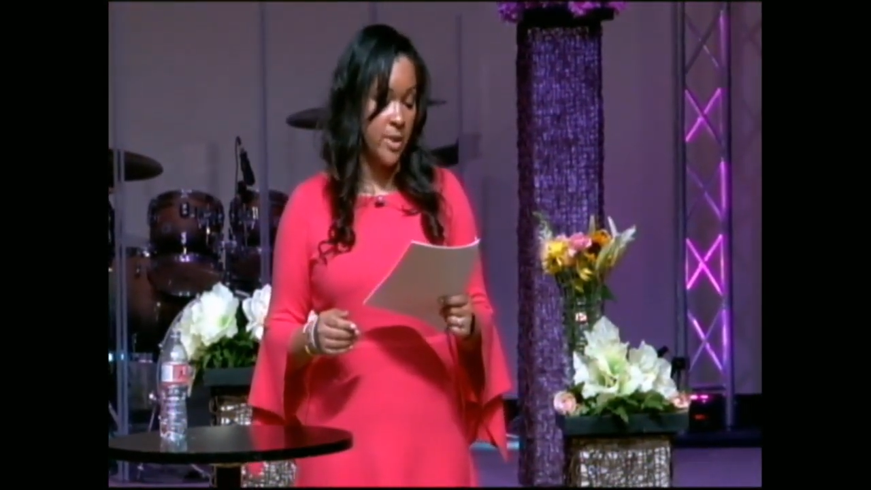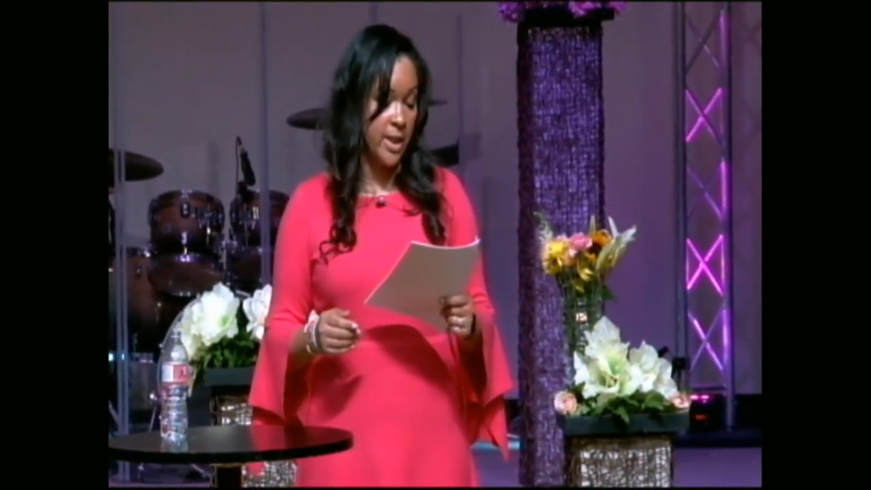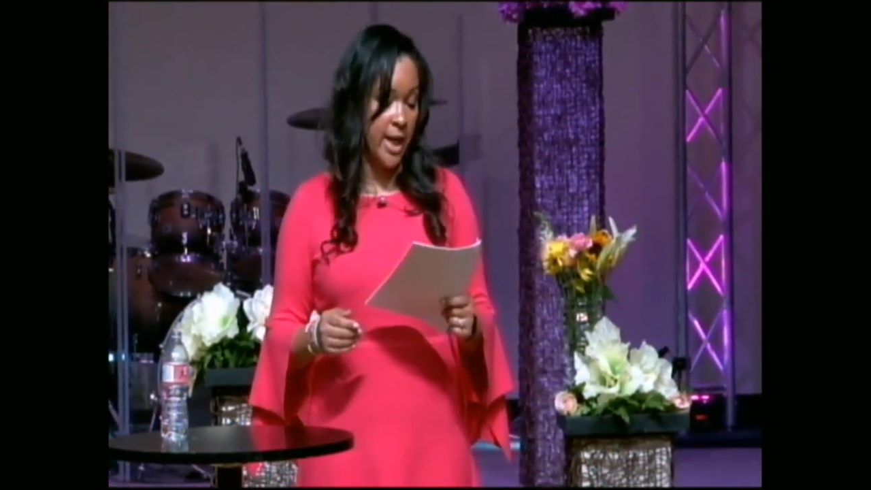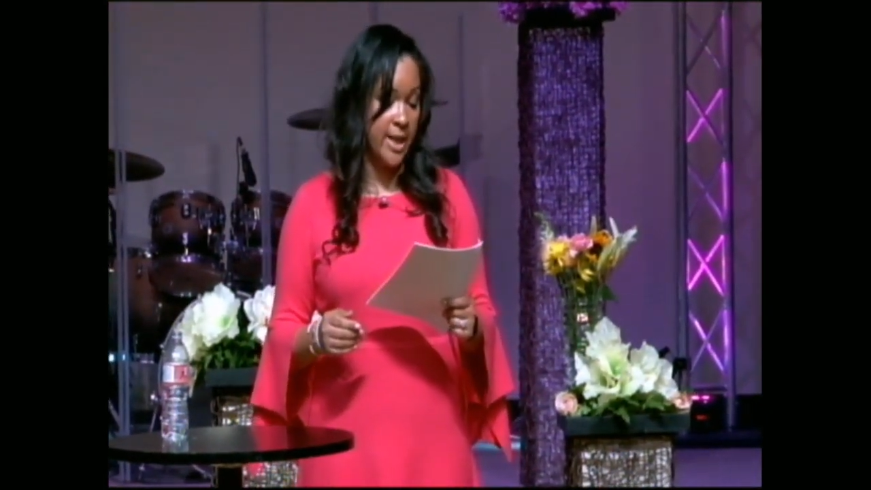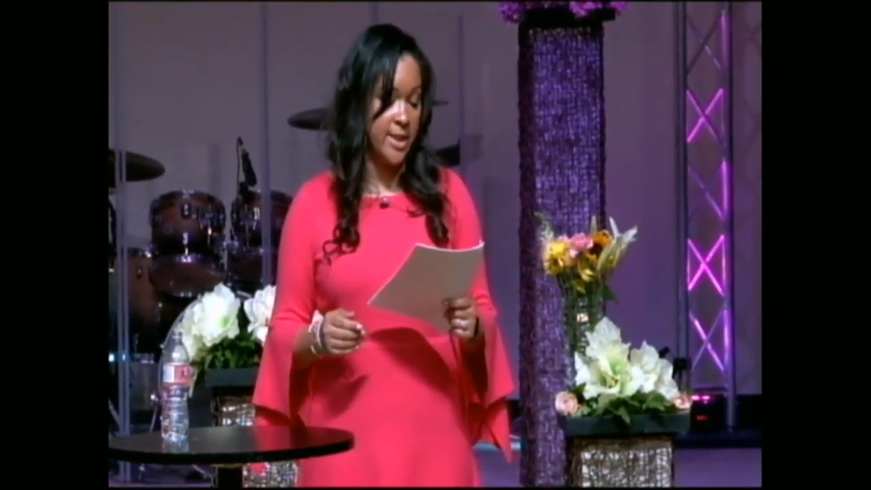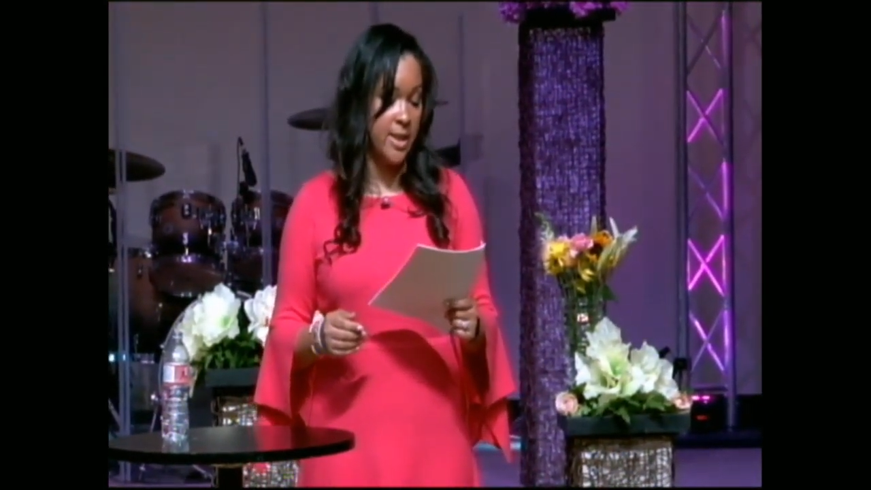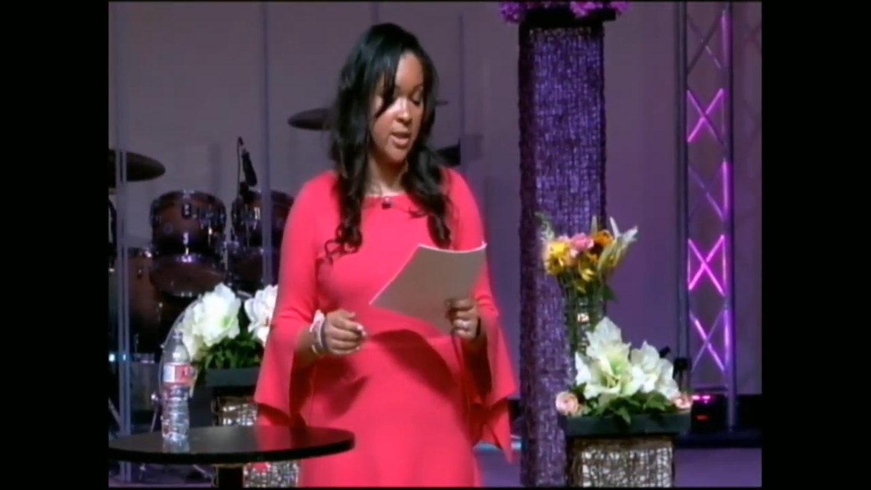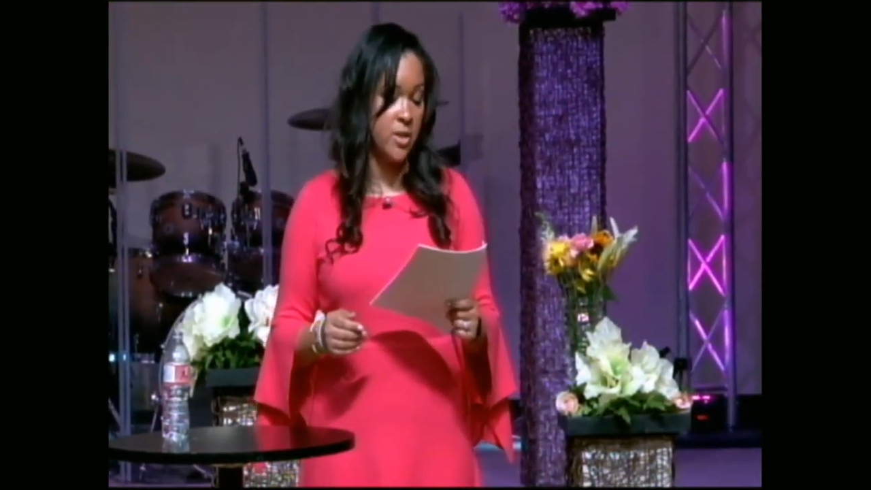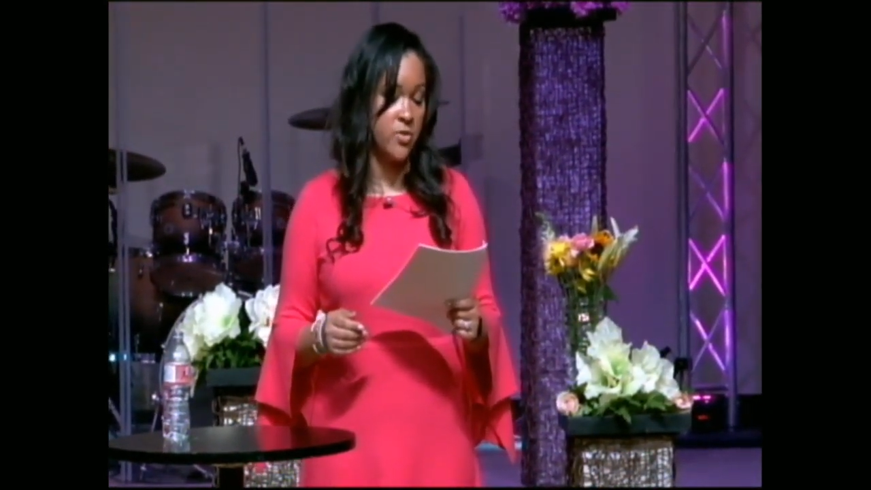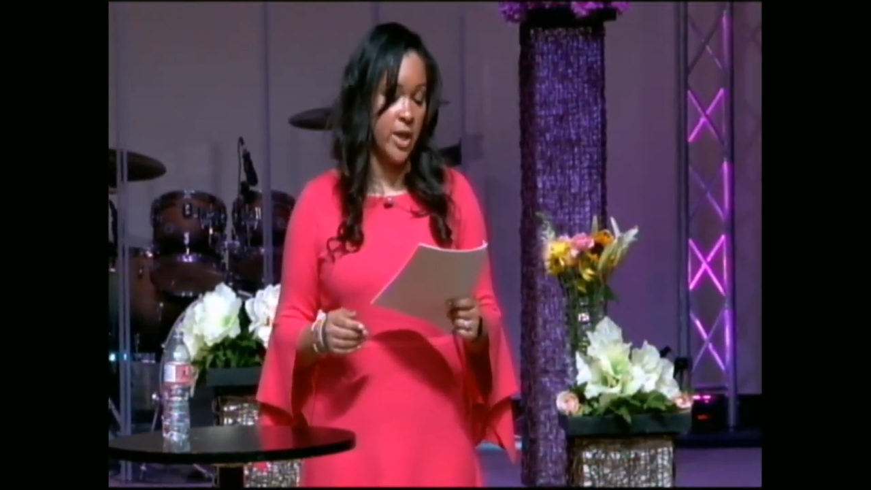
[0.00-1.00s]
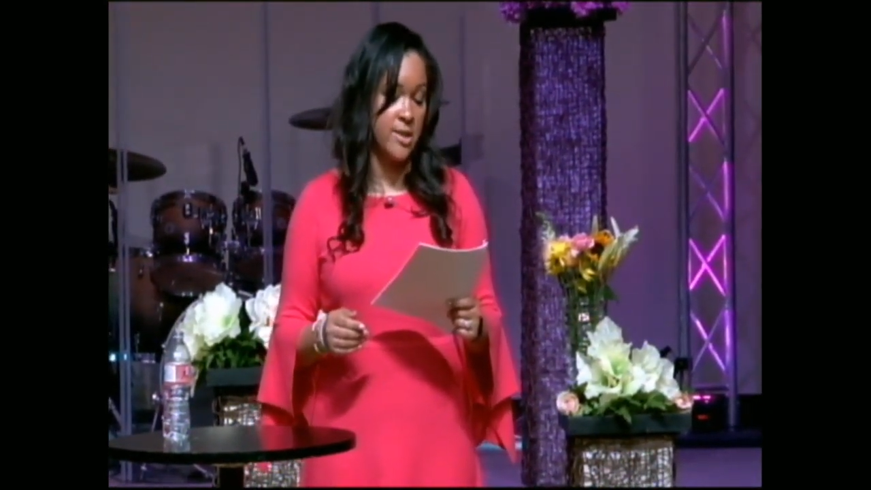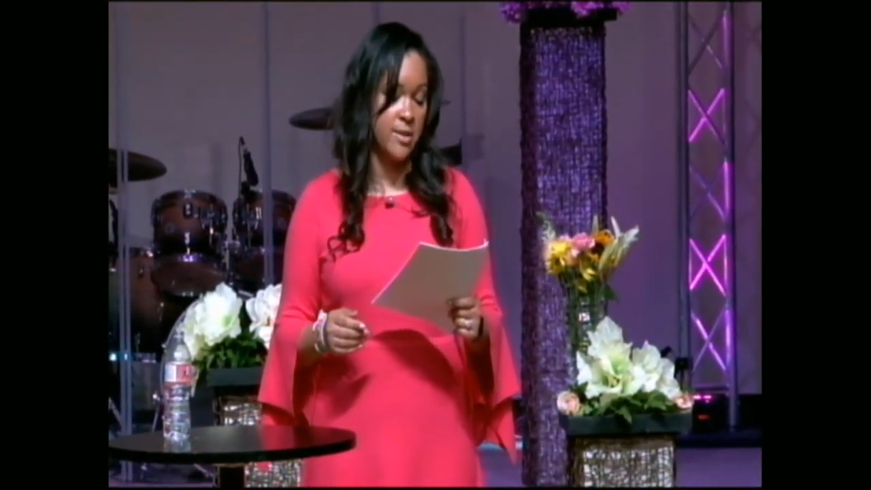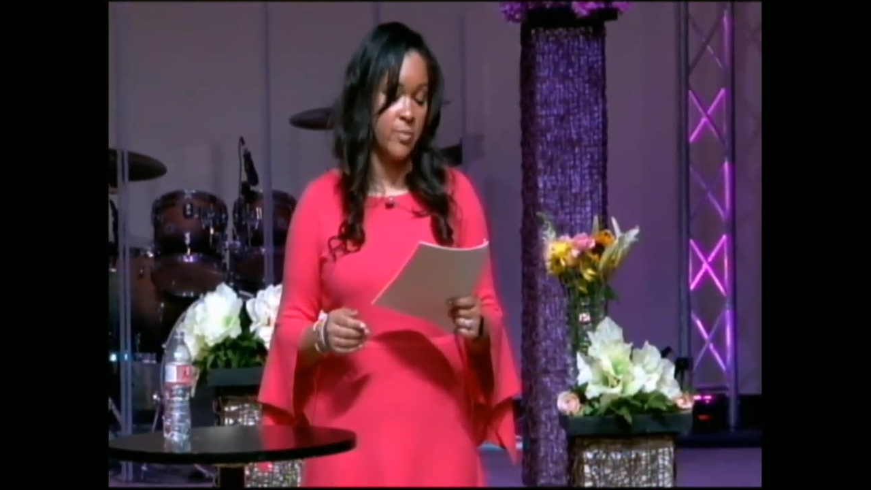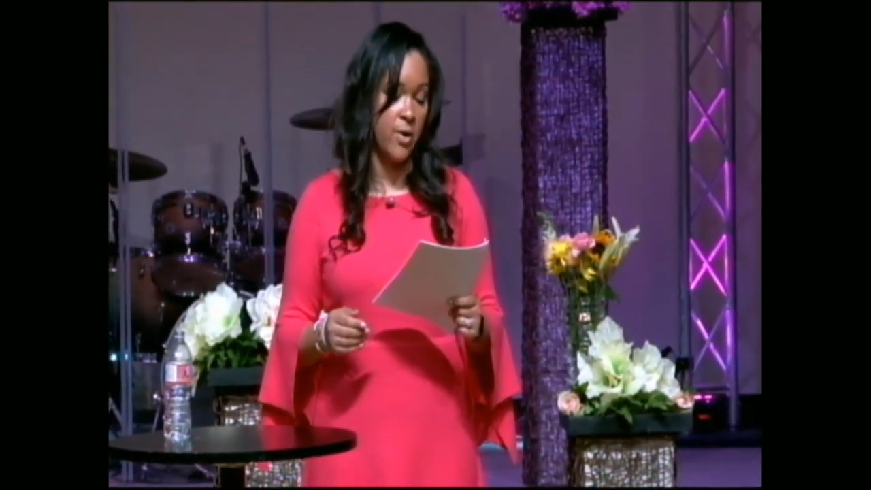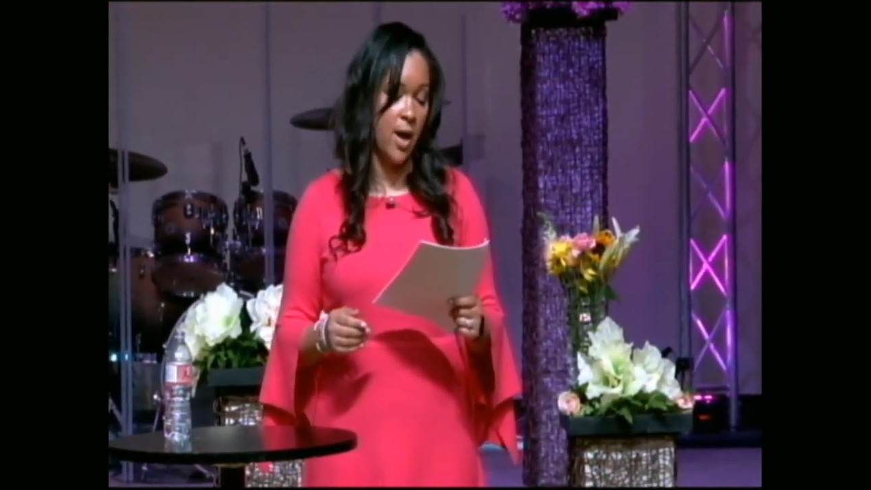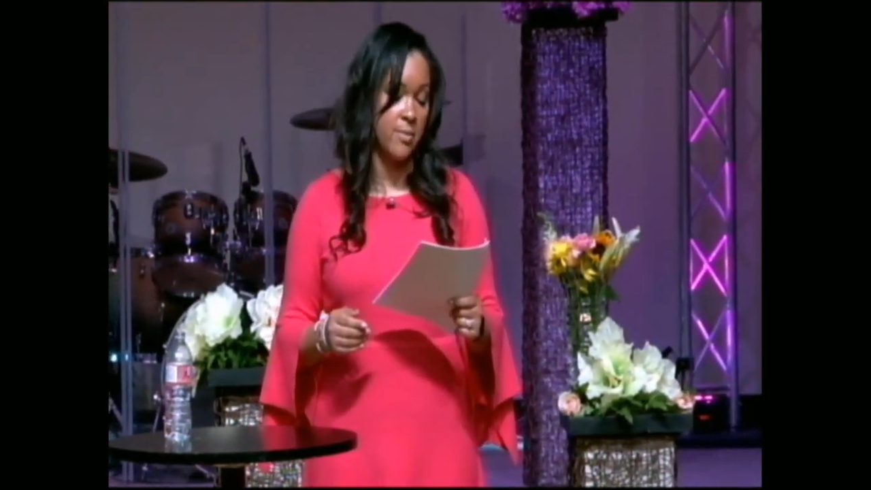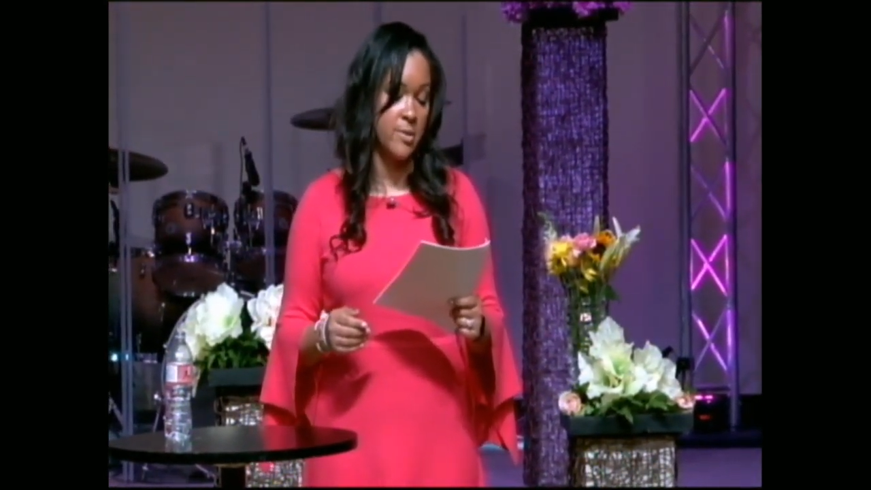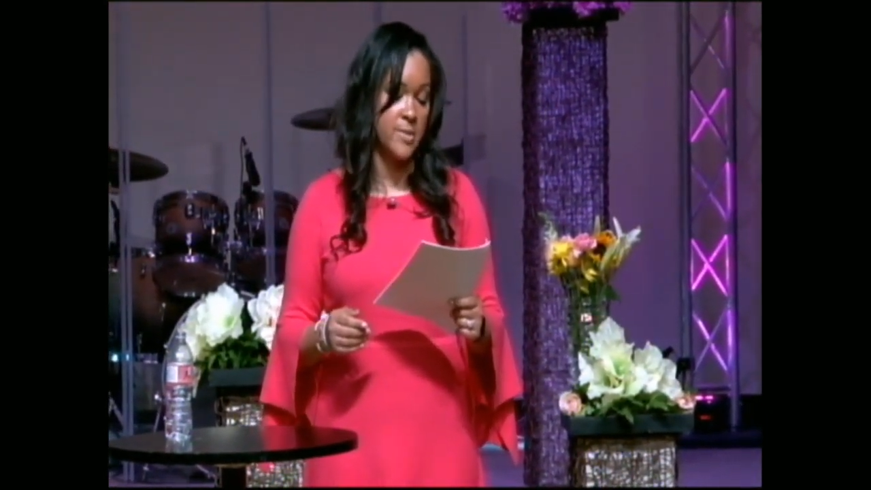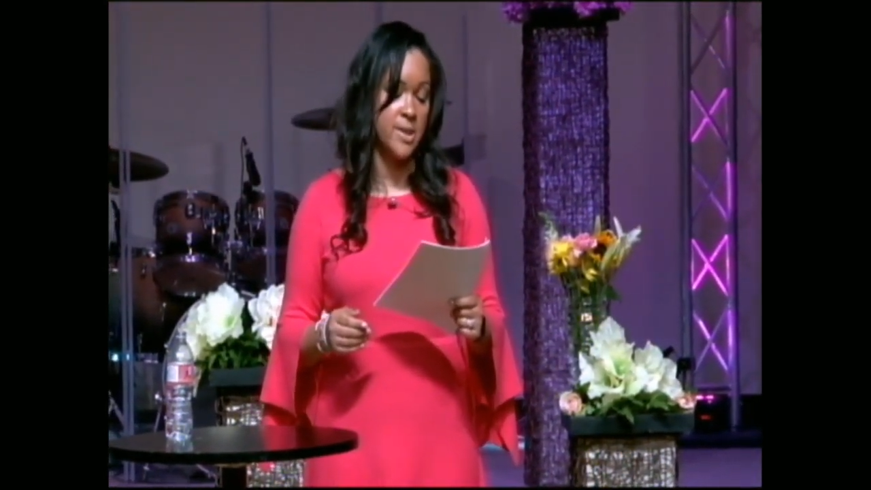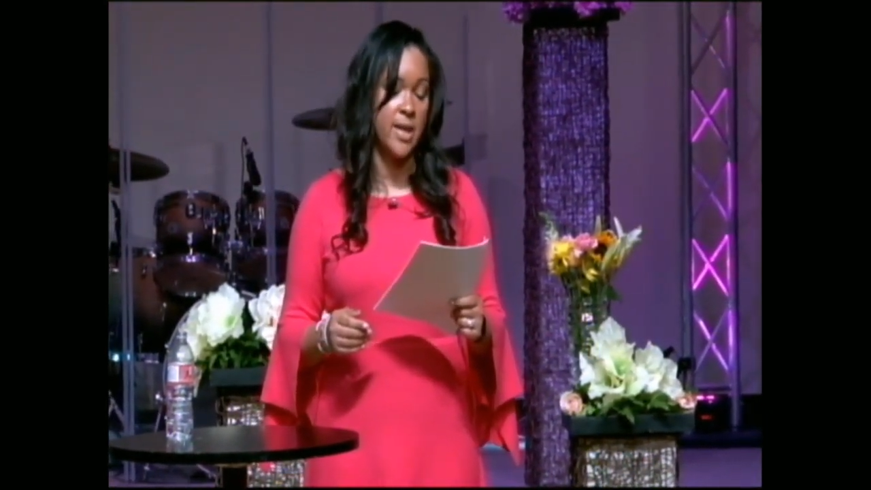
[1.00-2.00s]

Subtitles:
that I didn't address the problems